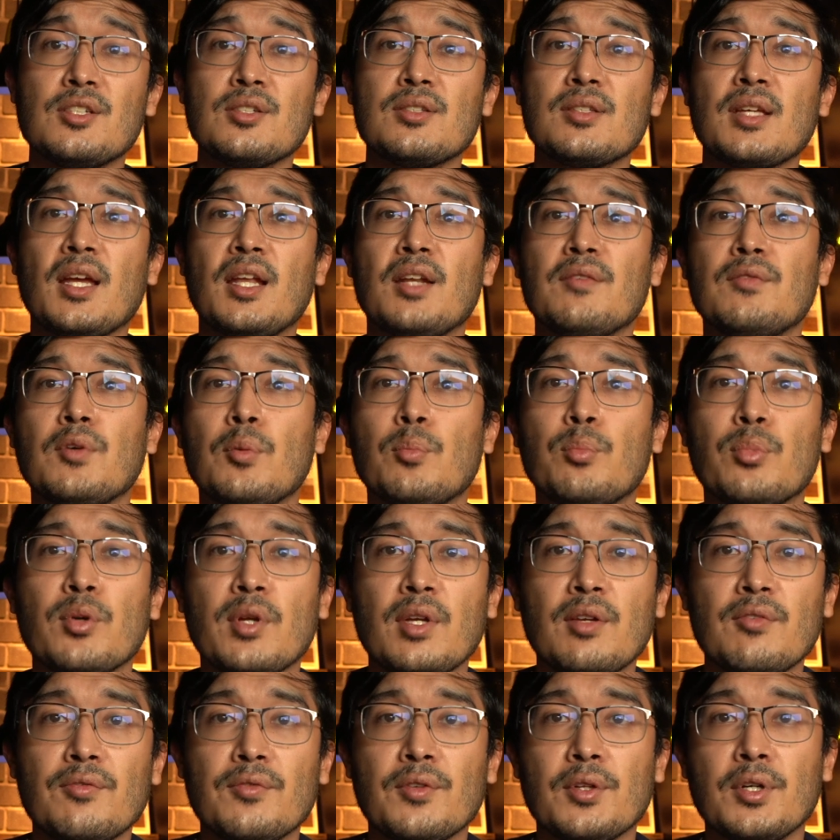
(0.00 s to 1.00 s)
just kind of a
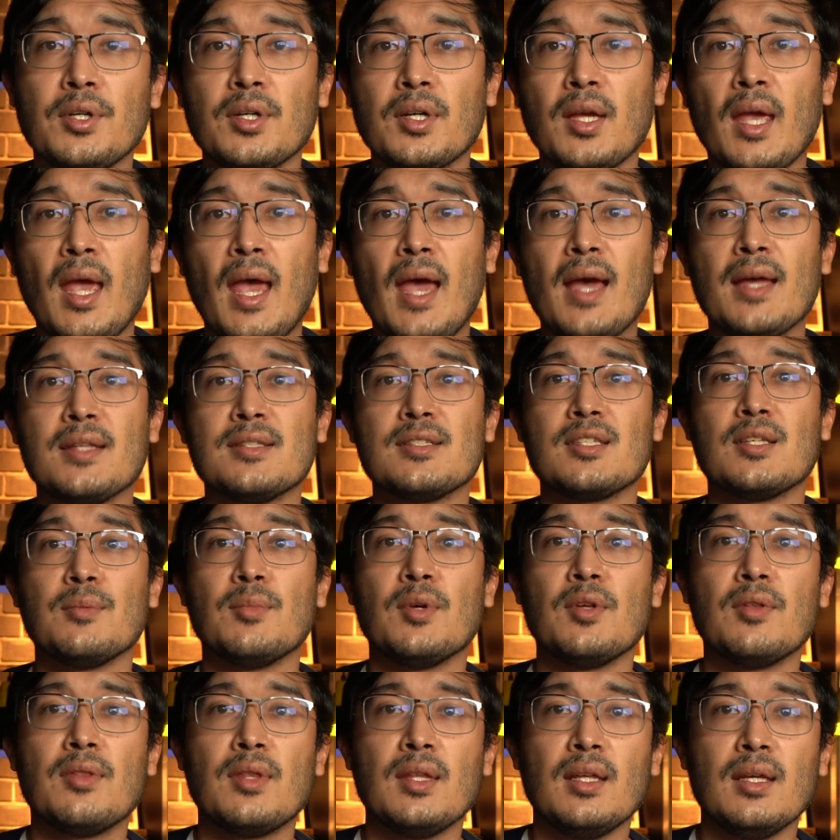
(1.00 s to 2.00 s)
brief look at some
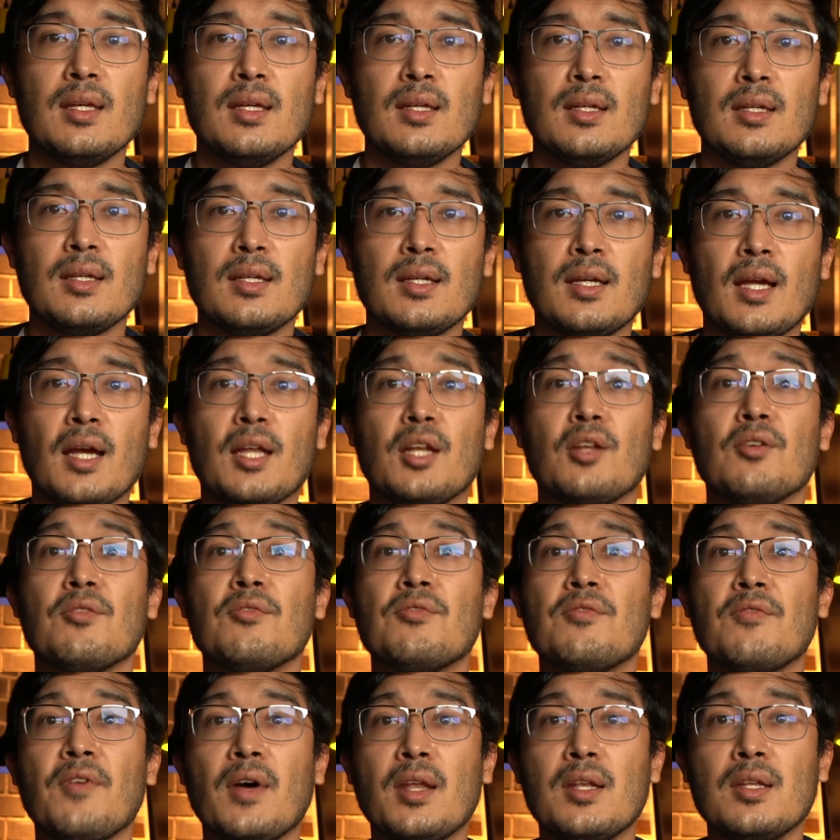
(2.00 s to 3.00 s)
of the kind of
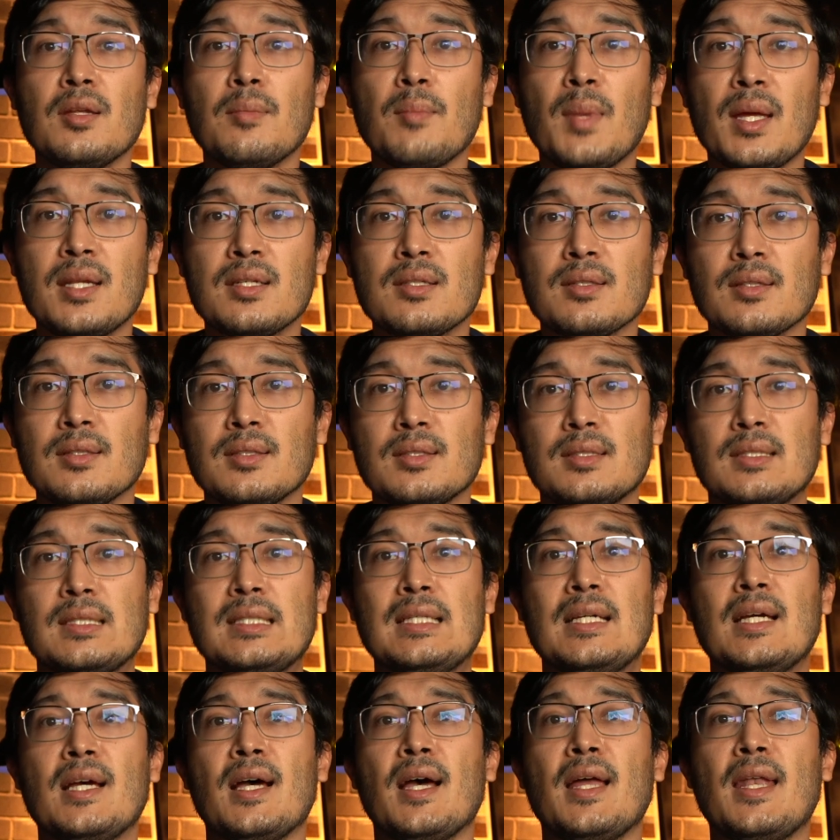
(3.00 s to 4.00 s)
fundamental
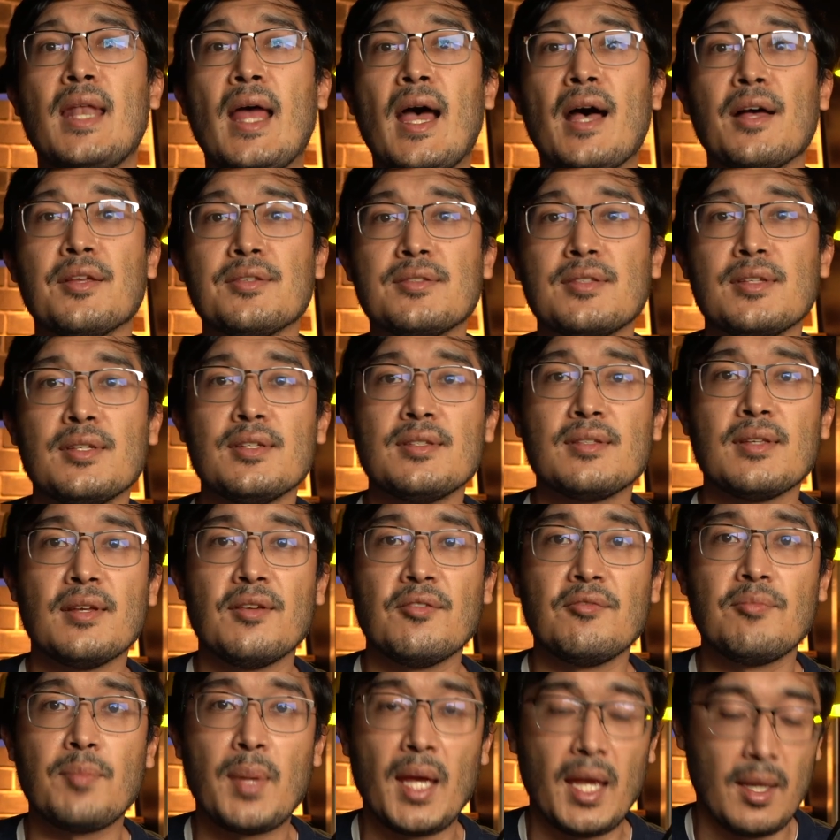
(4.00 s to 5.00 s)
analysis
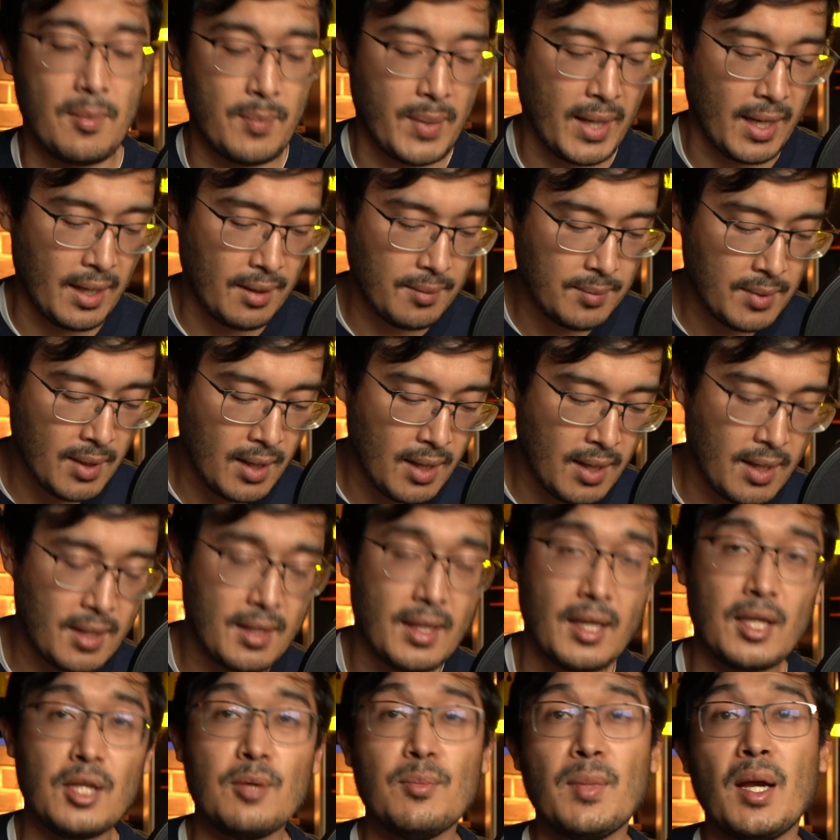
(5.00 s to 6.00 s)
of PayPal
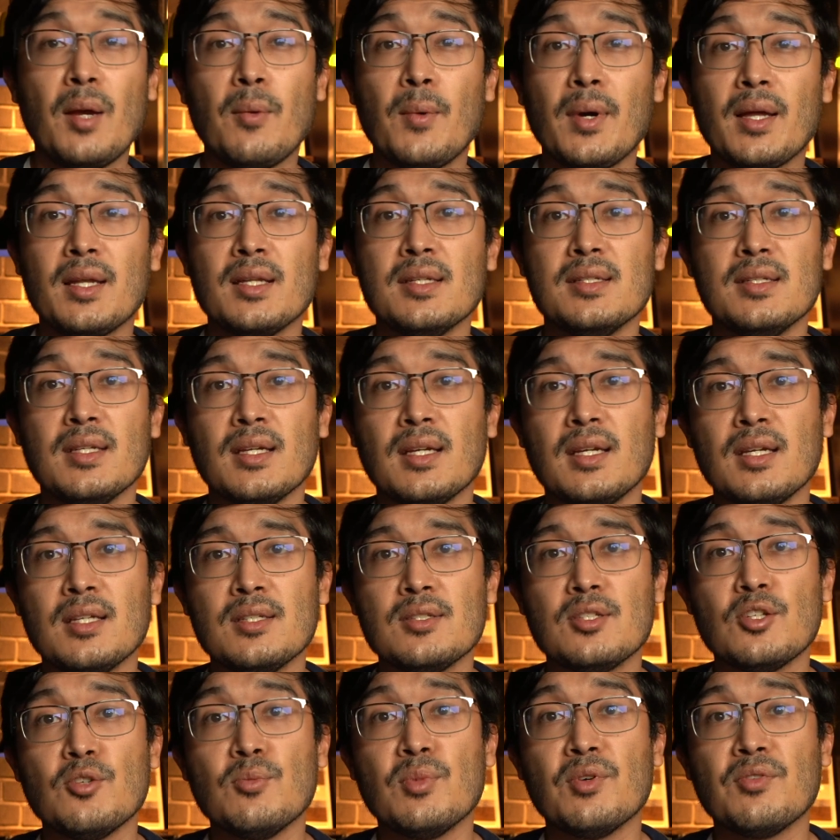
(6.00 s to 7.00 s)
that you might want to dig
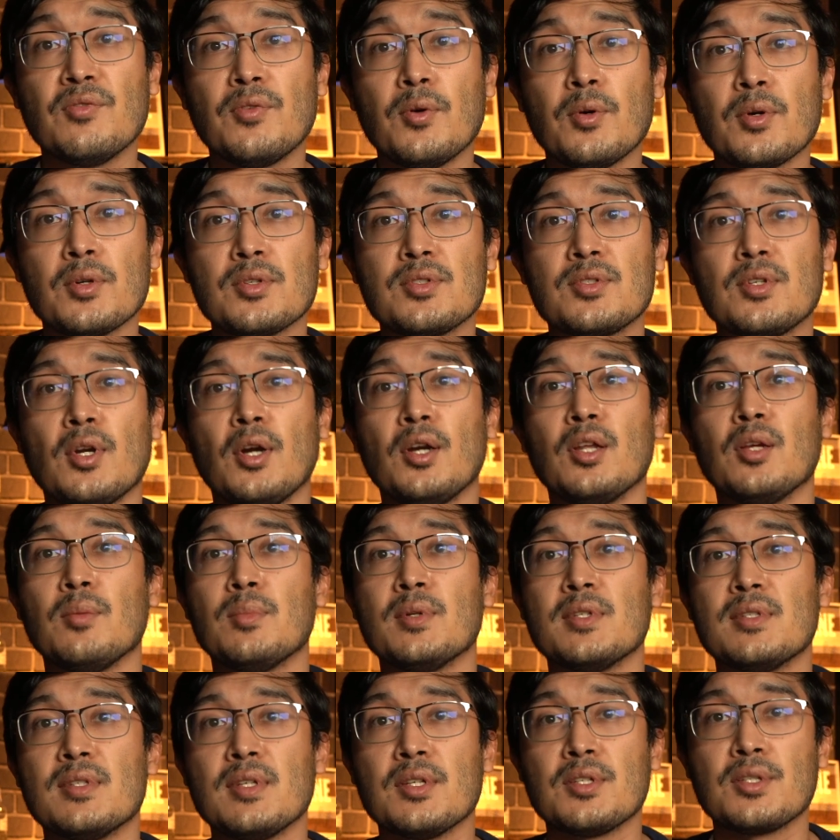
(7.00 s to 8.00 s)
into before starting
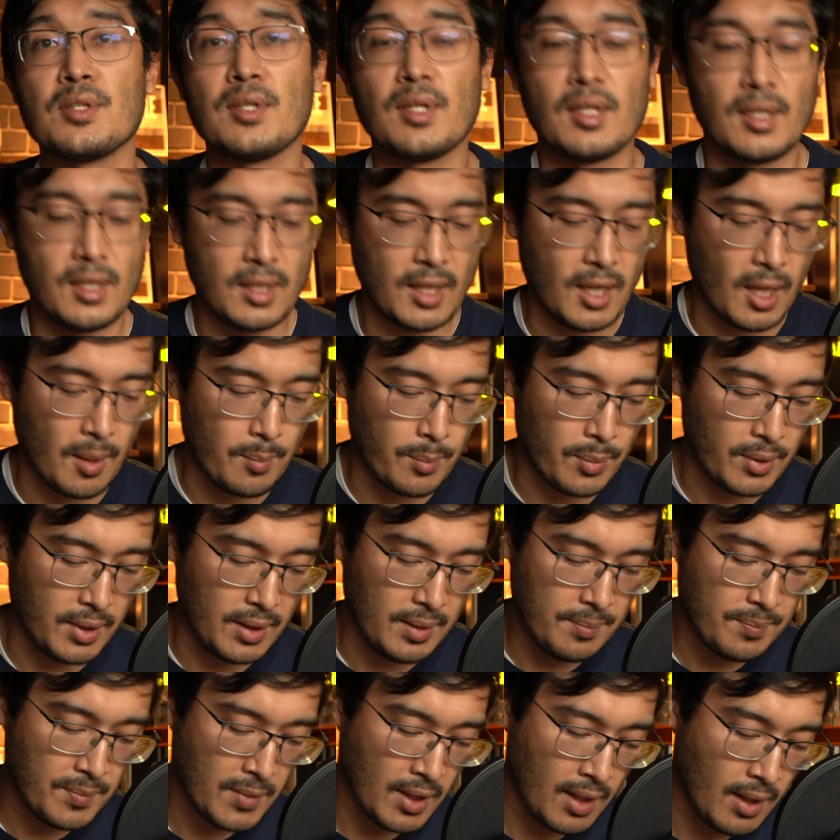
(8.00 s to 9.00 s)
position in a
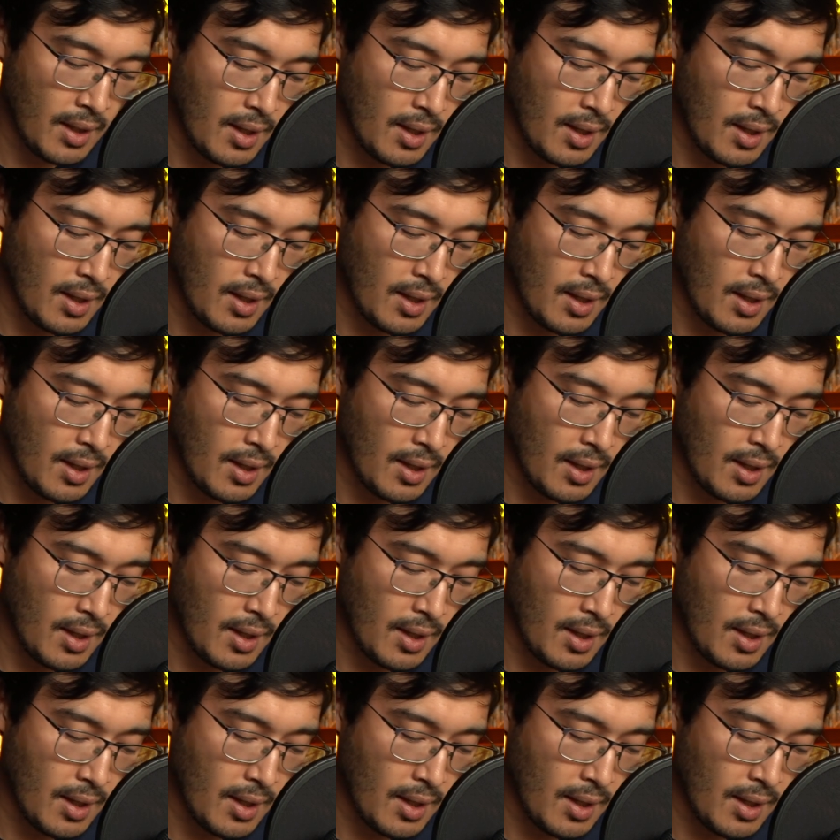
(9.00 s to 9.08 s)
company.